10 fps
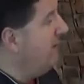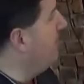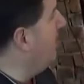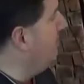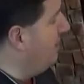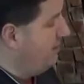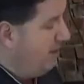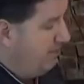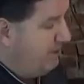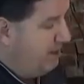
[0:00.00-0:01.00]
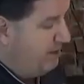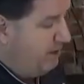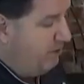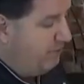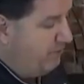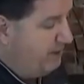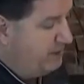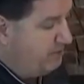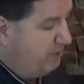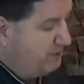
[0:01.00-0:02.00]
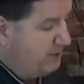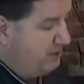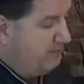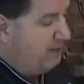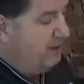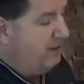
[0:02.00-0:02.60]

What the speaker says: I'm not an owner of a baseball team,